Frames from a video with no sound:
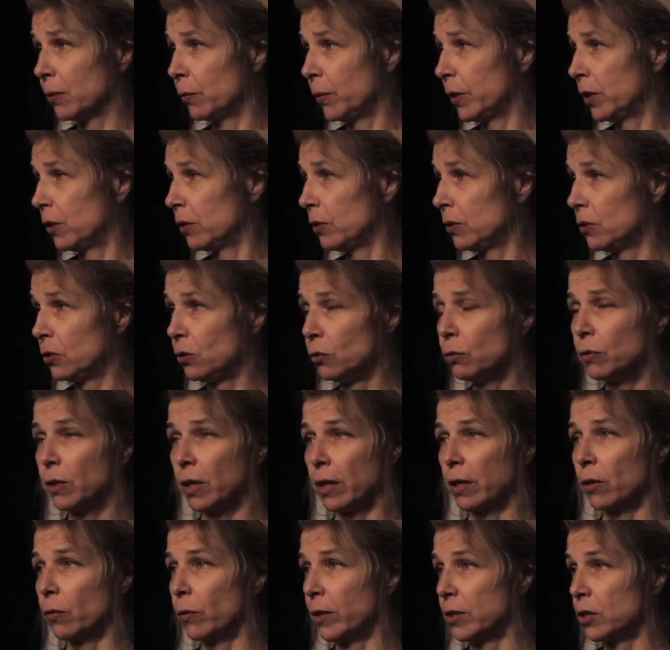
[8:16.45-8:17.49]
We couldn't do
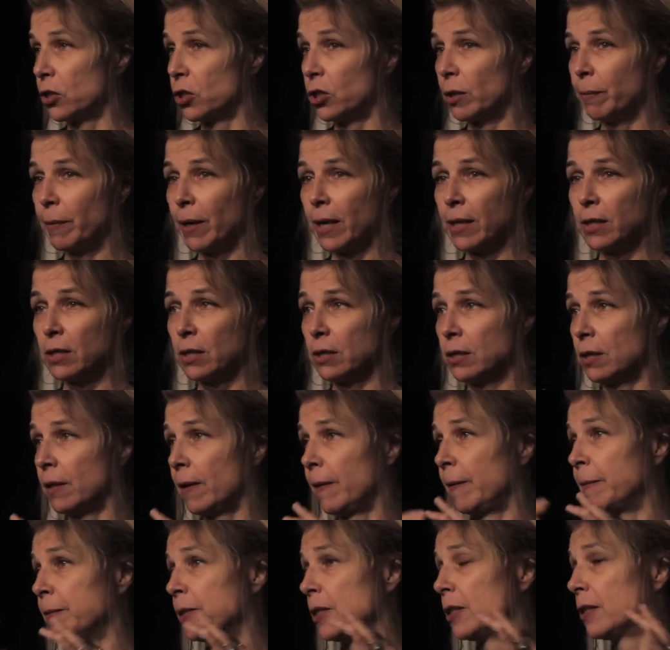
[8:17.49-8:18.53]
cutaways. Jim had to
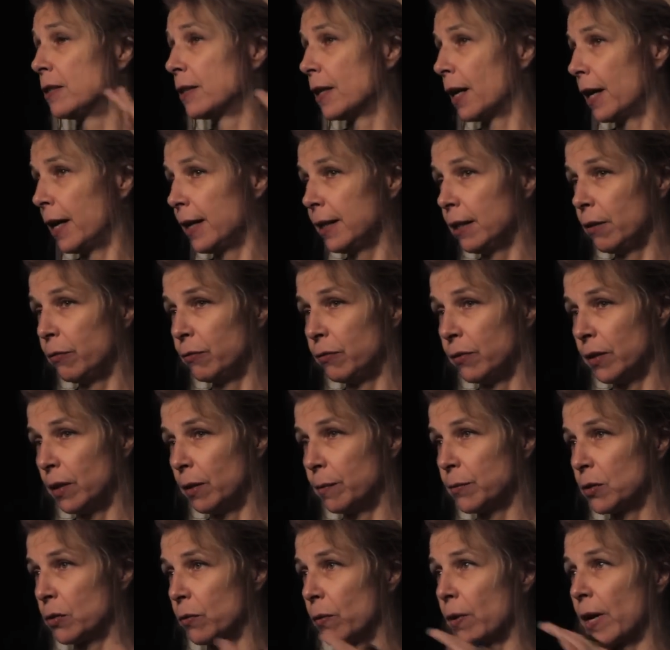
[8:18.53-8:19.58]
design the
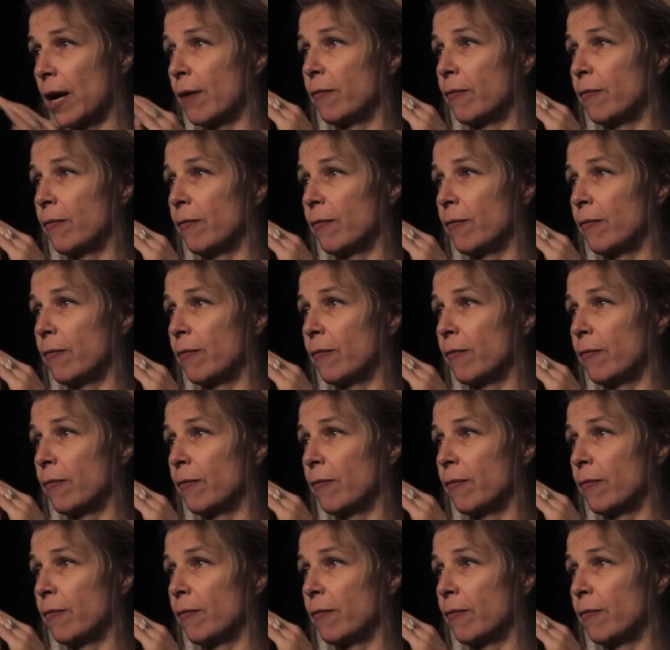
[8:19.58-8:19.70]
film so